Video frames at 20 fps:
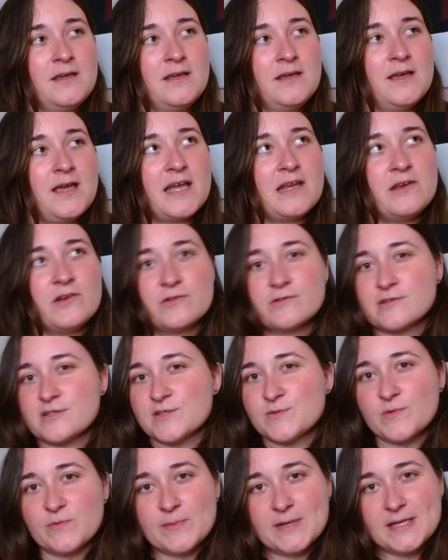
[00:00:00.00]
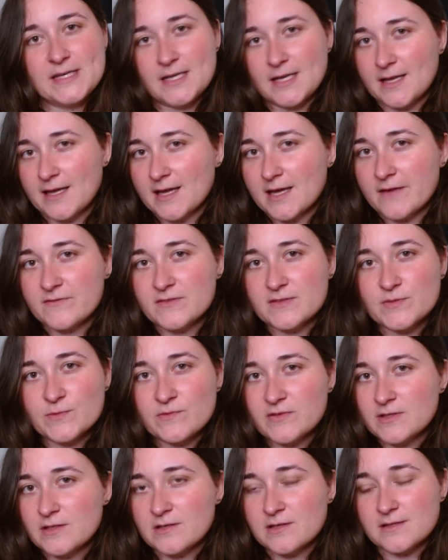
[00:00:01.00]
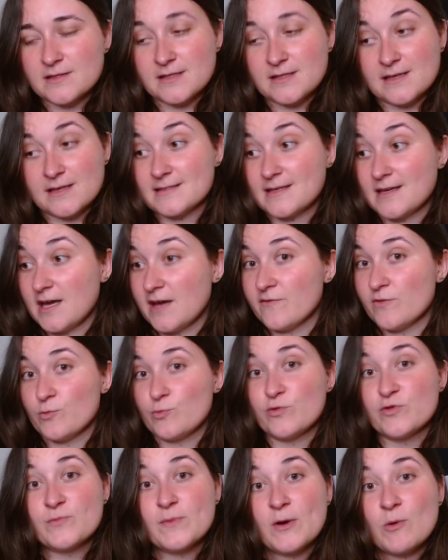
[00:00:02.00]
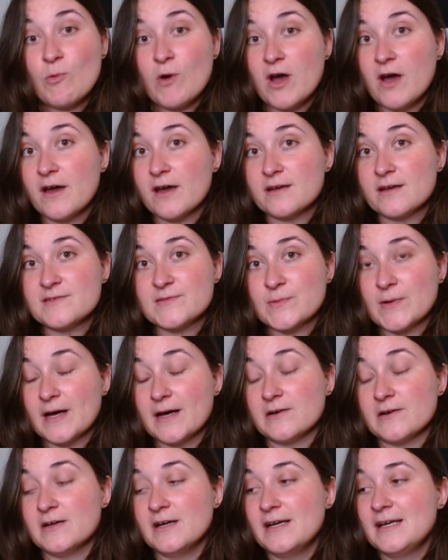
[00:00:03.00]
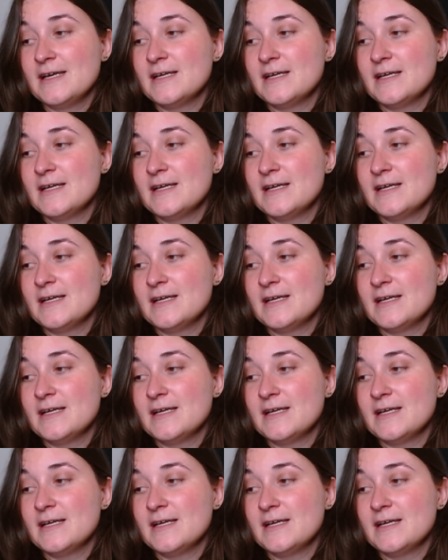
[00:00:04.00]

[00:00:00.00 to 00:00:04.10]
And not just with my knitting, I have this with a lot of things. I have it with my work as well.